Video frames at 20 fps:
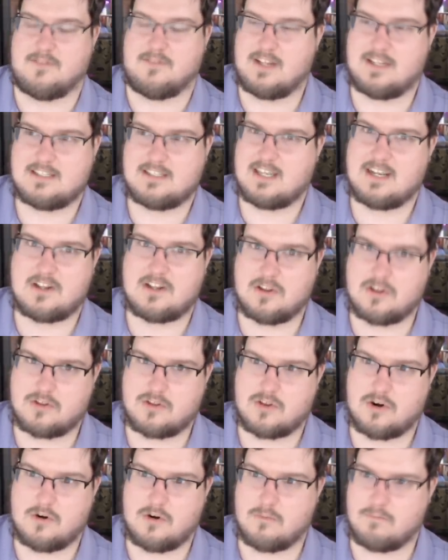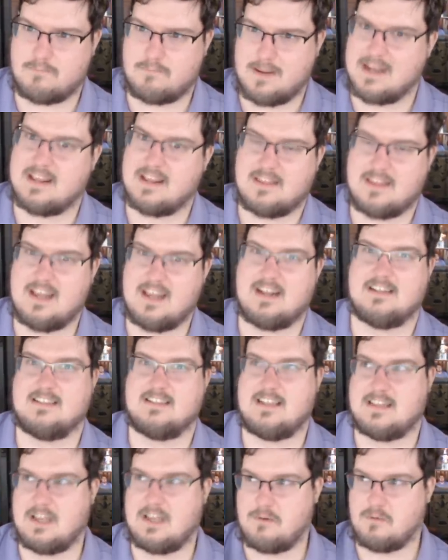That's like their big thing, is
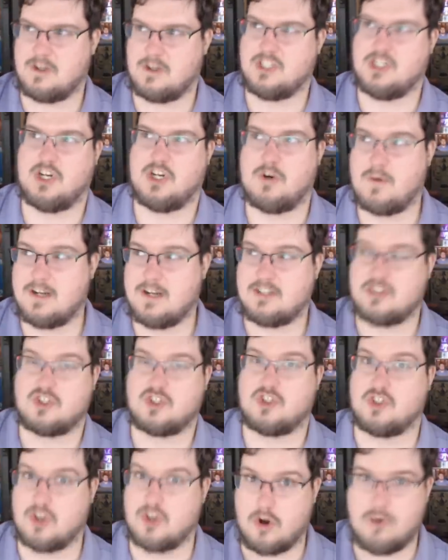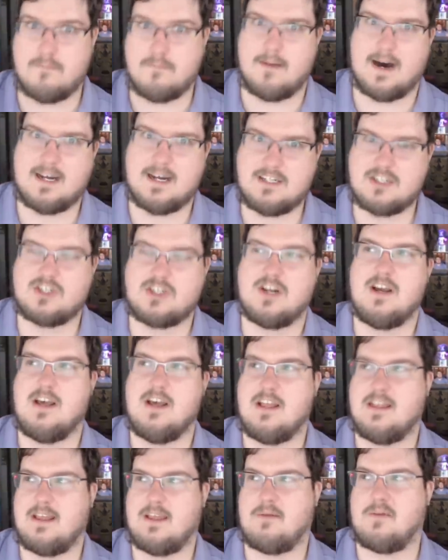that they regenerate so much
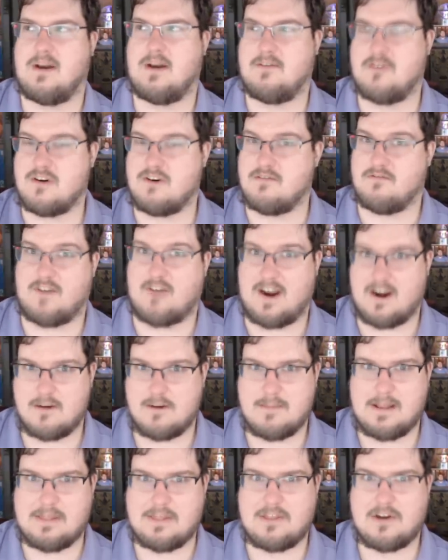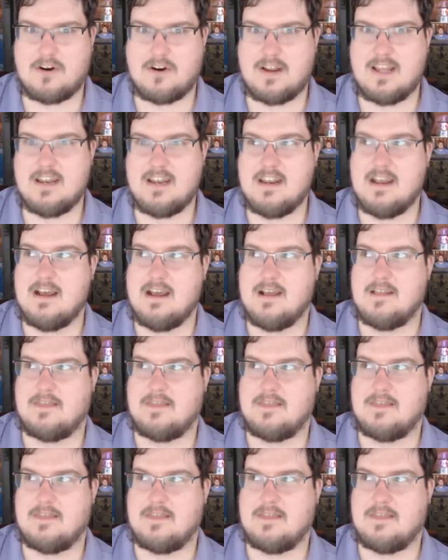that whatever environment they're in,